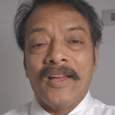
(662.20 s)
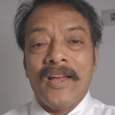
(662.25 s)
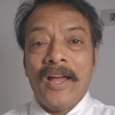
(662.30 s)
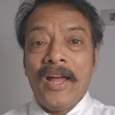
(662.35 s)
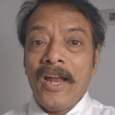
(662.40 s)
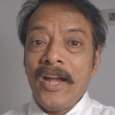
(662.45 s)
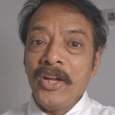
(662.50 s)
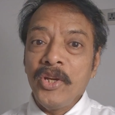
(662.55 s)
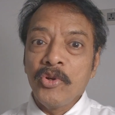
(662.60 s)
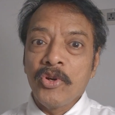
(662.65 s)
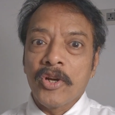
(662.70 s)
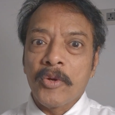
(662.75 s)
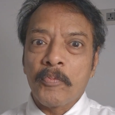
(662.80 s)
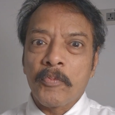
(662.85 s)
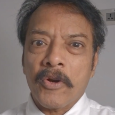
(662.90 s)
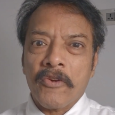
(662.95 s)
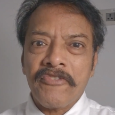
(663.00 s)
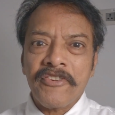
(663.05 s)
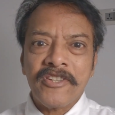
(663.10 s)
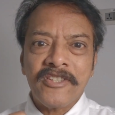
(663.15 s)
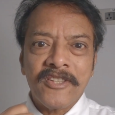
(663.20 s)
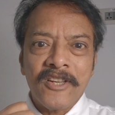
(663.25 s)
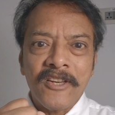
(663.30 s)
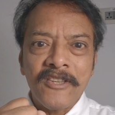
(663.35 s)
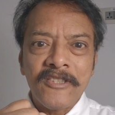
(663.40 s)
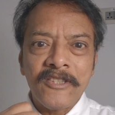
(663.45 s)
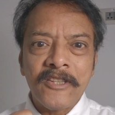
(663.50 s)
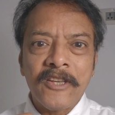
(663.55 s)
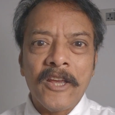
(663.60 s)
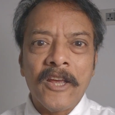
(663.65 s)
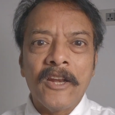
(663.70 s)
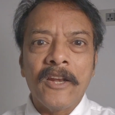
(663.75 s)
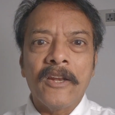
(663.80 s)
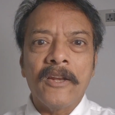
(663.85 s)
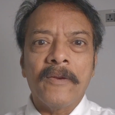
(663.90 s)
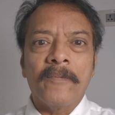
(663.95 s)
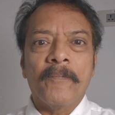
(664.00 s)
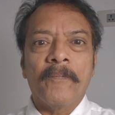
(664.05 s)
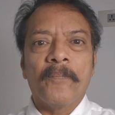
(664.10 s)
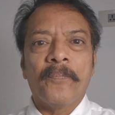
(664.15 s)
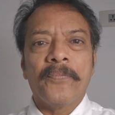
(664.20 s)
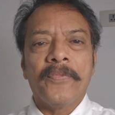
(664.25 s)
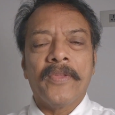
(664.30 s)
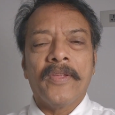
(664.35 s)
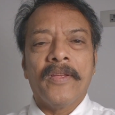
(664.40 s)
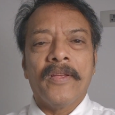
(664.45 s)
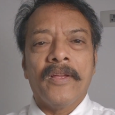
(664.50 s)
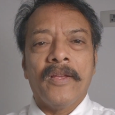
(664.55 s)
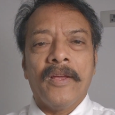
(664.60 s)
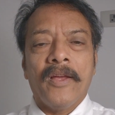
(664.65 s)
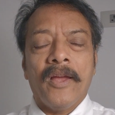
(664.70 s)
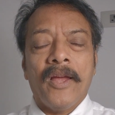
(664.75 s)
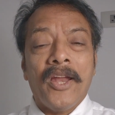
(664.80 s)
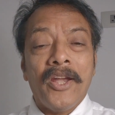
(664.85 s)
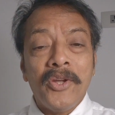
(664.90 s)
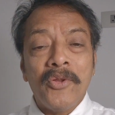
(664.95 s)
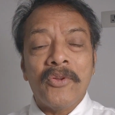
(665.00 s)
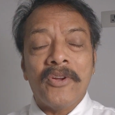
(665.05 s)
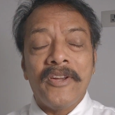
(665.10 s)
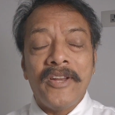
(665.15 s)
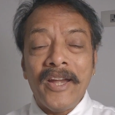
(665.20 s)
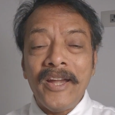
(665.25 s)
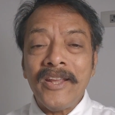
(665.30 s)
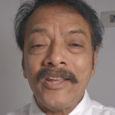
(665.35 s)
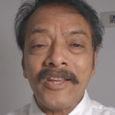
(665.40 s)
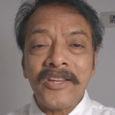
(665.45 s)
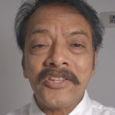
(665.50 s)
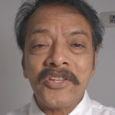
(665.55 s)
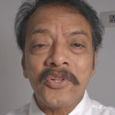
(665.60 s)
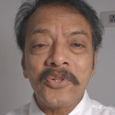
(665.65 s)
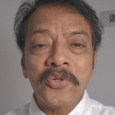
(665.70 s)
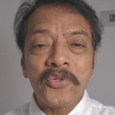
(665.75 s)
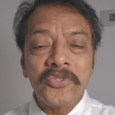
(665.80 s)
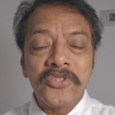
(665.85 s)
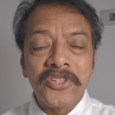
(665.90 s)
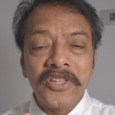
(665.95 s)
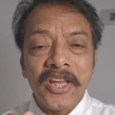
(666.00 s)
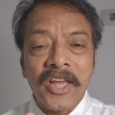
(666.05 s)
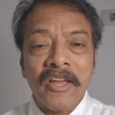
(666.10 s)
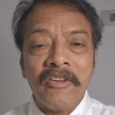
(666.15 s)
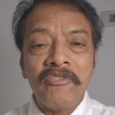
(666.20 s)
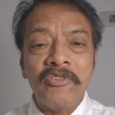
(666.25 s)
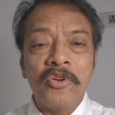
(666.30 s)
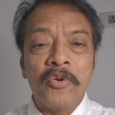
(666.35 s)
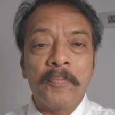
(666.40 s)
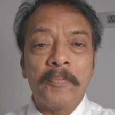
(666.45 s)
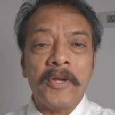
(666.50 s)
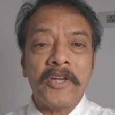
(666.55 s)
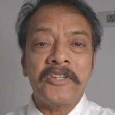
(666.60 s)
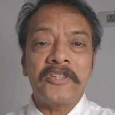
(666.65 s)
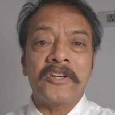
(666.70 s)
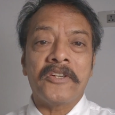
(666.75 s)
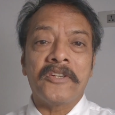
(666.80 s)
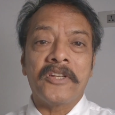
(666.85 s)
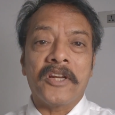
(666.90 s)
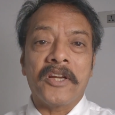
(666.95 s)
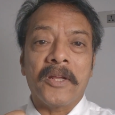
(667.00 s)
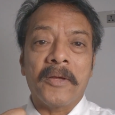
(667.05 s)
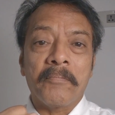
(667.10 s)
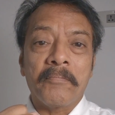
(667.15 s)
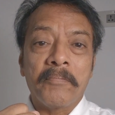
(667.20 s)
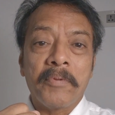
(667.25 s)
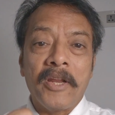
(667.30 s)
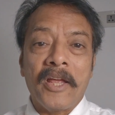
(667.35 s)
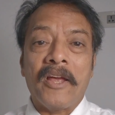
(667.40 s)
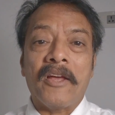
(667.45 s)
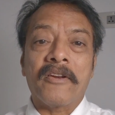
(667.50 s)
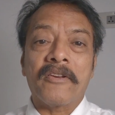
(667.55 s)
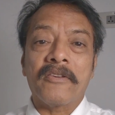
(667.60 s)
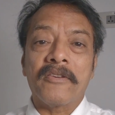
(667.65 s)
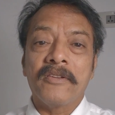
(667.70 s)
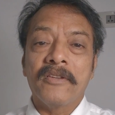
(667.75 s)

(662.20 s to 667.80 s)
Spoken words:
and your professional skill and your dedication to save your patient or a player